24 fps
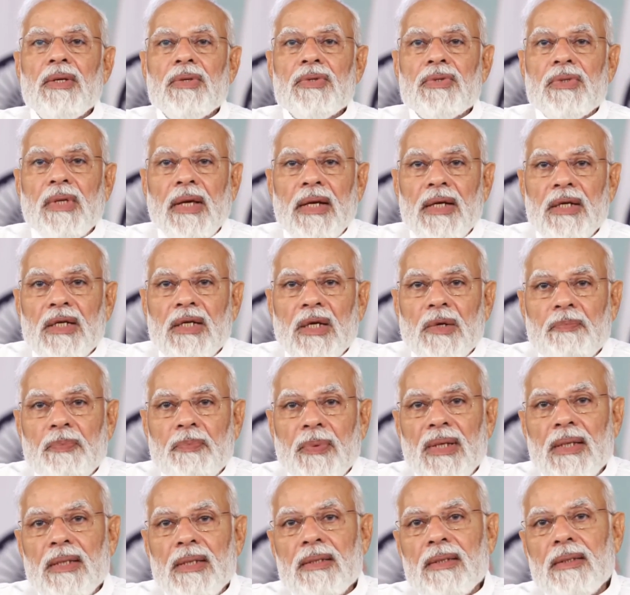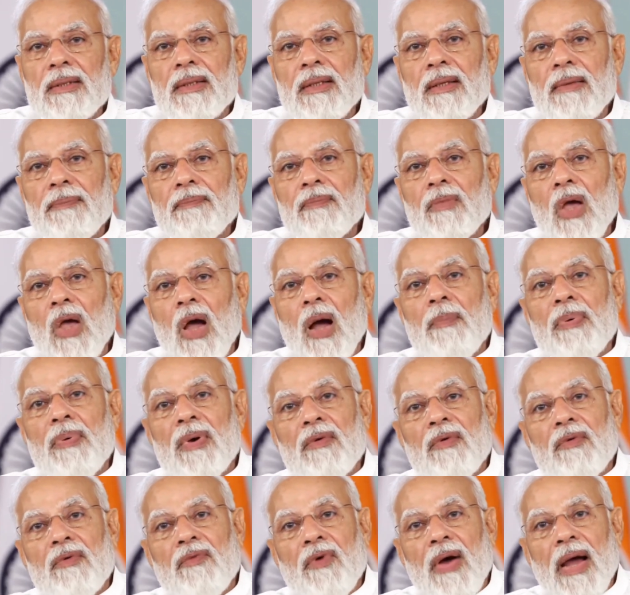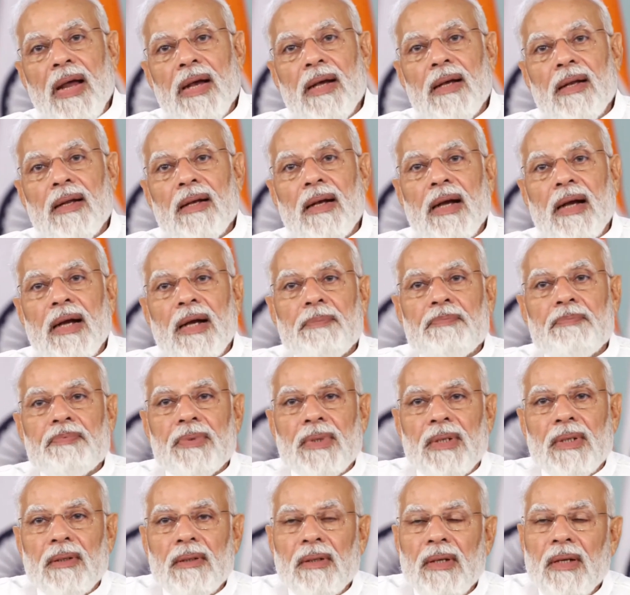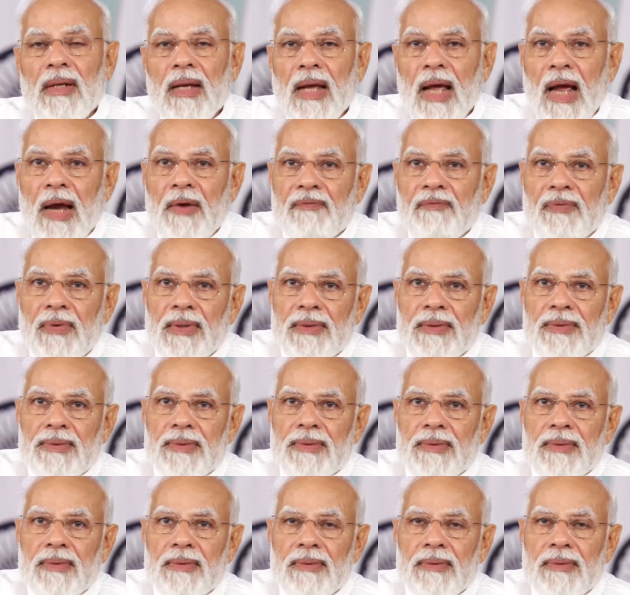centerpiece of our wider adoption efforts.